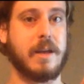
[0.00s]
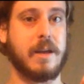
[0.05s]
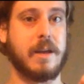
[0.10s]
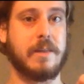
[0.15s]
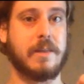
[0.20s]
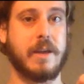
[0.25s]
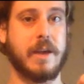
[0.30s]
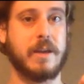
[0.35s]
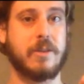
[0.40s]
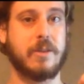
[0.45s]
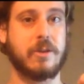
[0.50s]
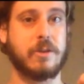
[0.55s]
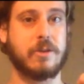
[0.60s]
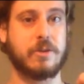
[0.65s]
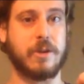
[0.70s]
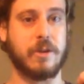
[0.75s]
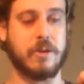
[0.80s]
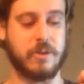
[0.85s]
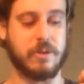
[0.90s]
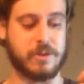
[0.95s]
And that's a good
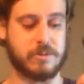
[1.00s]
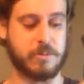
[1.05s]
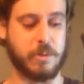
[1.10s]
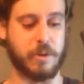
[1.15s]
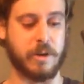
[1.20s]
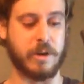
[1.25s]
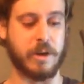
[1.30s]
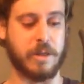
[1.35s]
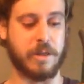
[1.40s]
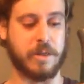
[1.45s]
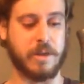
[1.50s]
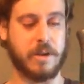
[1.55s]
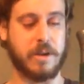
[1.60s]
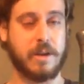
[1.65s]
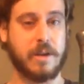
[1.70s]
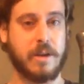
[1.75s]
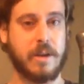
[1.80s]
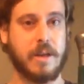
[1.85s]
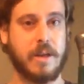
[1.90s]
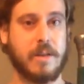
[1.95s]
transition point. I
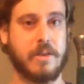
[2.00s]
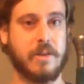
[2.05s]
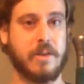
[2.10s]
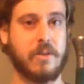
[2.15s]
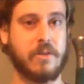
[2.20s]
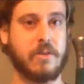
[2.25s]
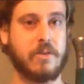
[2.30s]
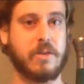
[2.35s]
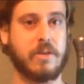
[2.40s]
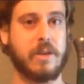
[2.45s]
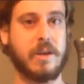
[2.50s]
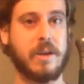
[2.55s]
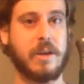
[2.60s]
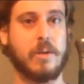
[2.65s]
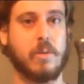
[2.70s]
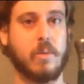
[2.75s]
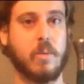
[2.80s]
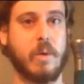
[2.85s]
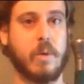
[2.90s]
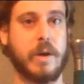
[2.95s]
think this
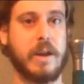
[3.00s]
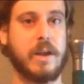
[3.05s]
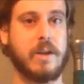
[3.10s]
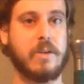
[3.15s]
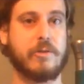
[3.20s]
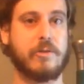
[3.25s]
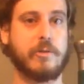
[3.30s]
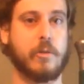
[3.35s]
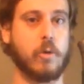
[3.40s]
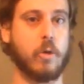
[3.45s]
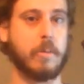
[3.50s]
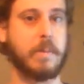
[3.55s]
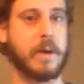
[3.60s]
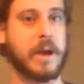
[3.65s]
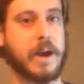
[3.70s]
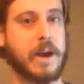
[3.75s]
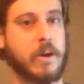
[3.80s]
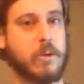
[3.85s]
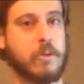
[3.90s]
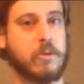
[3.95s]
thing weighs 4
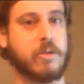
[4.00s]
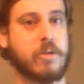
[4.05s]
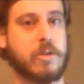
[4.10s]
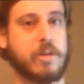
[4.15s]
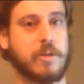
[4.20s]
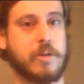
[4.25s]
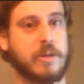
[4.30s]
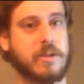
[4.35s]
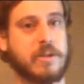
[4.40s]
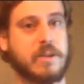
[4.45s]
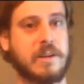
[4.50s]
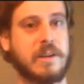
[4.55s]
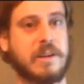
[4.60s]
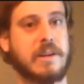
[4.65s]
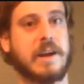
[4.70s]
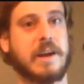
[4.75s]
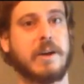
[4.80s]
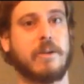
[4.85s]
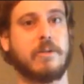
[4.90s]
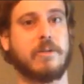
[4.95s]
pounds
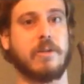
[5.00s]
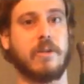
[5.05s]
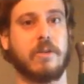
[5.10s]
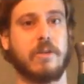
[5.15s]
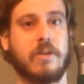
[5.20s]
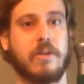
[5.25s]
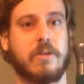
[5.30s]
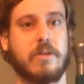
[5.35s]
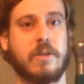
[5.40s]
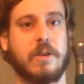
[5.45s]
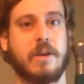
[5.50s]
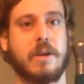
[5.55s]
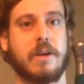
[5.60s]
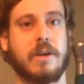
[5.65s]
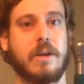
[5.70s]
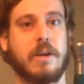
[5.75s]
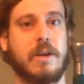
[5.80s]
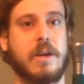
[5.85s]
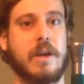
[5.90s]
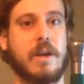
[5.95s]
13 ounces. It's
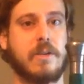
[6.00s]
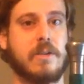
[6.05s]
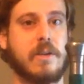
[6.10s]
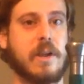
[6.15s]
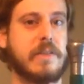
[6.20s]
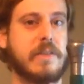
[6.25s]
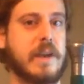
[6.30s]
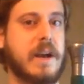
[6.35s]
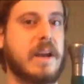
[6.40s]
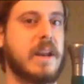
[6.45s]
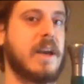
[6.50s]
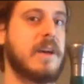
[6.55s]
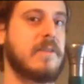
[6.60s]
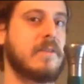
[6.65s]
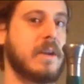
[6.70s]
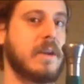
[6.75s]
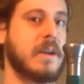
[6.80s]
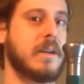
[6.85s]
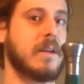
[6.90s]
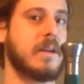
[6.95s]
not that
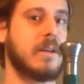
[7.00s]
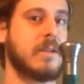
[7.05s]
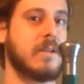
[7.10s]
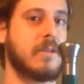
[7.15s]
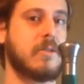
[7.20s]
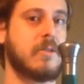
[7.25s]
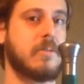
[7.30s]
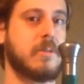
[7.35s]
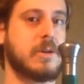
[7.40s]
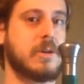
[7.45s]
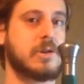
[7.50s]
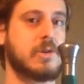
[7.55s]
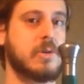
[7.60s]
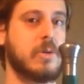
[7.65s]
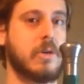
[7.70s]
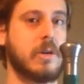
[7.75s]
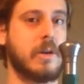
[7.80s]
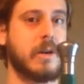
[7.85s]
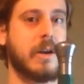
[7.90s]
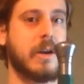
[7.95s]
heavy, to be
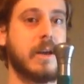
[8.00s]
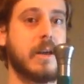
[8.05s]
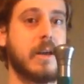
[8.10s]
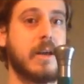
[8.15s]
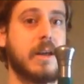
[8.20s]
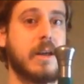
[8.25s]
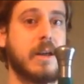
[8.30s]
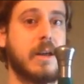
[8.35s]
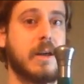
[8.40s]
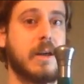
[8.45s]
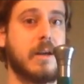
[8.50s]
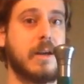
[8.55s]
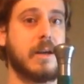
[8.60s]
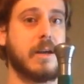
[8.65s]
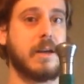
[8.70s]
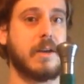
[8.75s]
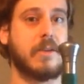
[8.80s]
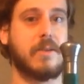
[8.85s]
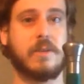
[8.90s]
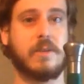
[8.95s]
sure,
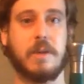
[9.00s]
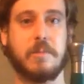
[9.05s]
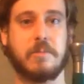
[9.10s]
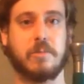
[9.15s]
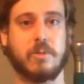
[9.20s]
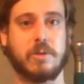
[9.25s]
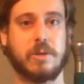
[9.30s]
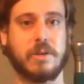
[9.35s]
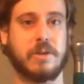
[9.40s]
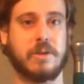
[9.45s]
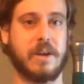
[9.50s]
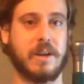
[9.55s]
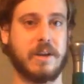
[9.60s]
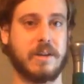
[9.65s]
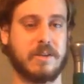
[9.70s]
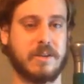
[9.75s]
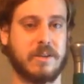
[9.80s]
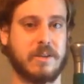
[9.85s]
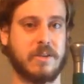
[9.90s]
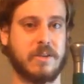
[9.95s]
except when you take
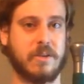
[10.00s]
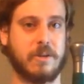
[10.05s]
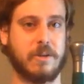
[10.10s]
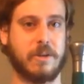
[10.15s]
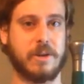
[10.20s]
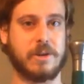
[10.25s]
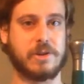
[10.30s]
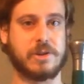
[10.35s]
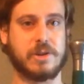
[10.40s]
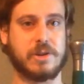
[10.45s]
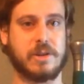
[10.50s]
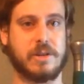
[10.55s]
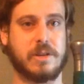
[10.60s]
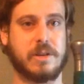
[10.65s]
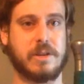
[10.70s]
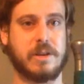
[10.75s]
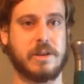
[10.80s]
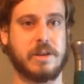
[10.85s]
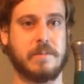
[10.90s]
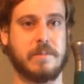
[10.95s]
into consideration
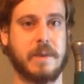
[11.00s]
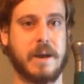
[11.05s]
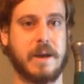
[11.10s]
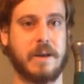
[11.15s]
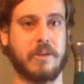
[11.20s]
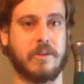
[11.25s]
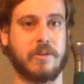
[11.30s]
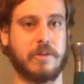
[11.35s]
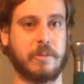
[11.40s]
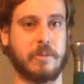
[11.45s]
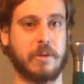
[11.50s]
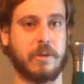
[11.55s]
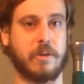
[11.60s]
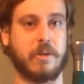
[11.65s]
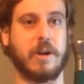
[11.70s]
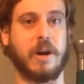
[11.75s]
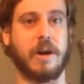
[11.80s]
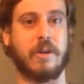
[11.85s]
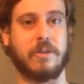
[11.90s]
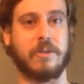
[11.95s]
the balance from the
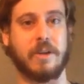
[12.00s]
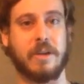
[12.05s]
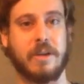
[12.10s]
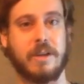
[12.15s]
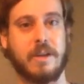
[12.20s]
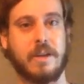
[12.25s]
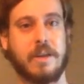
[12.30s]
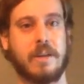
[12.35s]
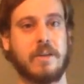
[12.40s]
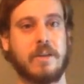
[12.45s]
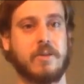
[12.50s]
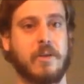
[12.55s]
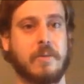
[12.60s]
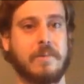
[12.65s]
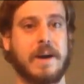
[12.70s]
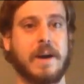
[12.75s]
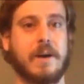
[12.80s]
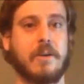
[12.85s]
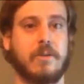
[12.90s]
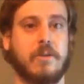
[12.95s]
cross. It is
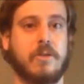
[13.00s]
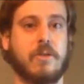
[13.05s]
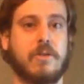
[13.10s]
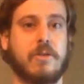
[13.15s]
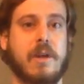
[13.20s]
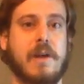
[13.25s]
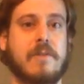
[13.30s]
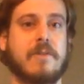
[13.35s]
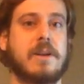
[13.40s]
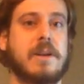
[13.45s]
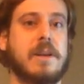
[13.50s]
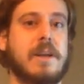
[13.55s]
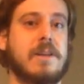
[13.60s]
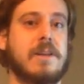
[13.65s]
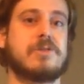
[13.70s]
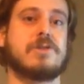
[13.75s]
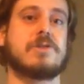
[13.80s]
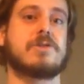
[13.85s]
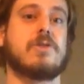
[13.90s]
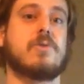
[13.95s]
about 7
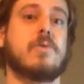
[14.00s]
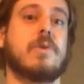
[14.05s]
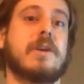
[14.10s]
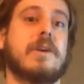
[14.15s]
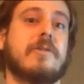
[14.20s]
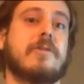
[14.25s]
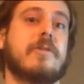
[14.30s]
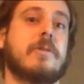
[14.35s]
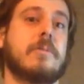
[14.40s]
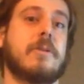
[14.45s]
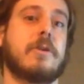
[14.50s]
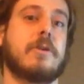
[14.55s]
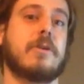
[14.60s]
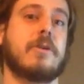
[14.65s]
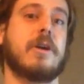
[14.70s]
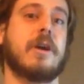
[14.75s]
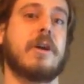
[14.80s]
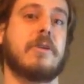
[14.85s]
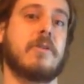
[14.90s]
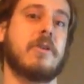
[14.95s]
inches away from the
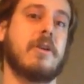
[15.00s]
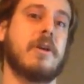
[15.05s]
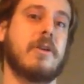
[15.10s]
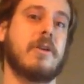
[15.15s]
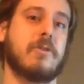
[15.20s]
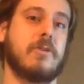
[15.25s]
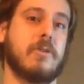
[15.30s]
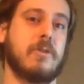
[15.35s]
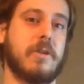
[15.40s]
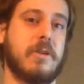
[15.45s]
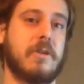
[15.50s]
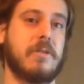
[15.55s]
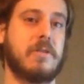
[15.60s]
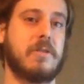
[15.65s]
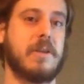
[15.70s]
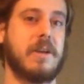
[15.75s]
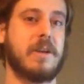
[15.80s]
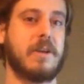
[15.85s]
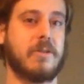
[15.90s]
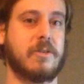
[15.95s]
cross, so this
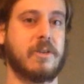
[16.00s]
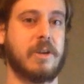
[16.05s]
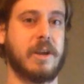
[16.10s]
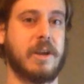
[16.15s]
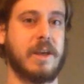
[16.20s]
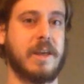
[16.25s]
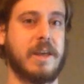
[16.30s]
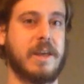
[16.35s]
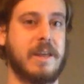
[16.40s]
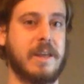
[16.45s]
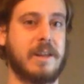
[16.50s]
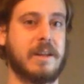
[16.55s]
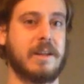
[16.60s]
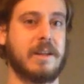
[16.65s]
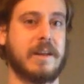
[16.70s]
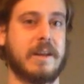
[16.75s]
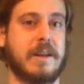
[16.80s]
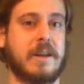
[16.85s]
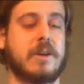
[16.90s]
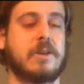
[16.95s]
thing is going to hit
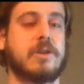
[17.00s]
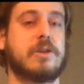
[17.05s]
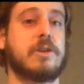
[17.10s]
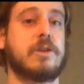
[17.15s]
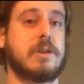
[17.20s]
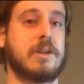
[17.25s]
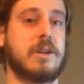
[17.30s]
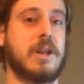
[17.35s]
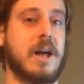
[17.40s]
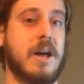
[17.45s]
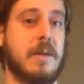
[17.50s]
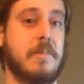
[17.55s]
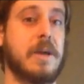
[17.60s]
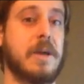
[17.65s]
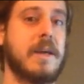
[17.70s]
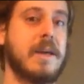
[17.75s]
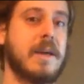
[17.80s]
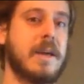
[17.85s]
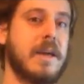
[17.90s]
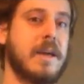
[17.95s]
like a club.
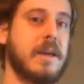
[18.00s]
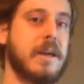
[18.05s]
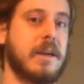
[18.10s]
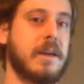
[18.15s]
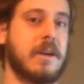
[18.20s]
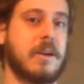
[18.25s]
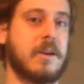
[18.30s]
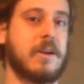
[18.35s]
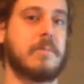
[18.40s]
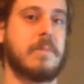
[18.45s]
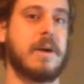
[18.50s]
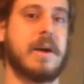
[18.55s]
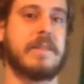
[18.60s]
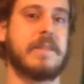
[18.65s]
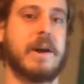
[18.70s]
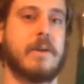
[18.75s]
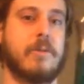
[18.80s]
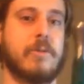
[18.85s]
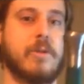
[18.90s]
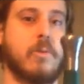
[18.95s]
And combine
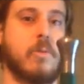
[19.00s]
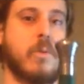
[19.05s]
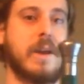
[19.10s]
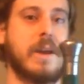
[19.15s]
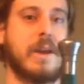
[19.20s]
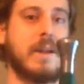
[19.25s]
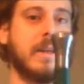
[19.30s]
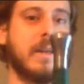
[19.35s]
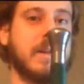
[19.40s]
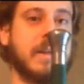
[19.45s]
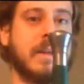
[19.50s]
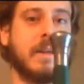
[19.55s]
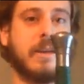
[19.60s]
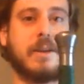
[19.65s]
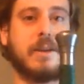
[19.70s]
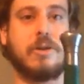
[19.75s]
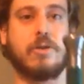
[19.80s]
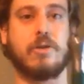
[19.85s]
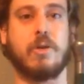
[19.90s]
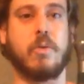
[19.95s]
that with the weight,
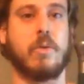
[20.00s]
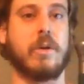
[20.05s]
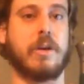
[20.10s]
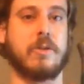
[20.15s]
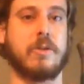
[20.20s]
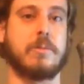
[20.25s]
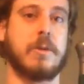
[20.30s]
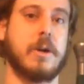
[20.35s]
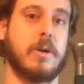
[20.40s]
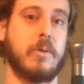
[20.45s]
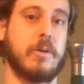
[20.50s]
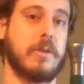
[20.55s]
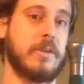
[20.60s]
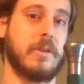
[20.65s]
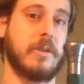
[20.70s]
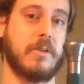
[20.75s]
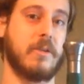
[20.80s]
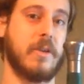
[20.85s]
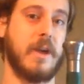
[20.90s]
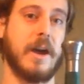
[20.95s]
you don't want to spar with
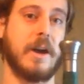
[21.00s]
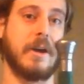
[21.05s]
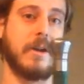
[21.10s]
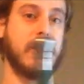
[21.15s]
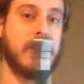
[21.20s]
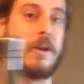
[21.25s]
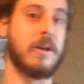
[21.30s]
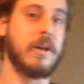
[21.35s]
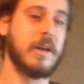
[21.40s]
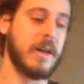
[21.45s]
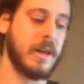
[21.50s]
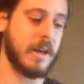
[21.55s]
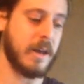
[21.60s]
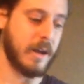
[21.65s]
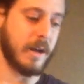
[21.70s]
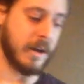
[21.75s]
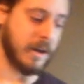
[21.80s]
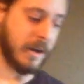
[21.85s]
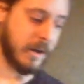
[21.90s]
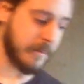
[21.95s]
this at all.
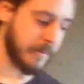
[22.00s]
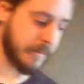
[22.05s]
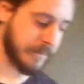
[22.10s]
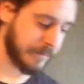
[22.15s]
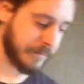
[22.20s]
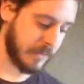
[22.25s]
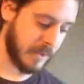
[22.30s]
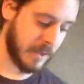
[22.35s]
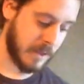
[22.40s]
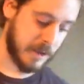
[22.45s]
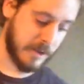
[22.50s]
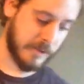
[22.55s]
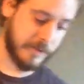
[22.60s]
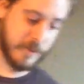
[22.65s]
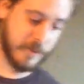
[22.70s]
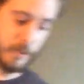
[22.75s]
If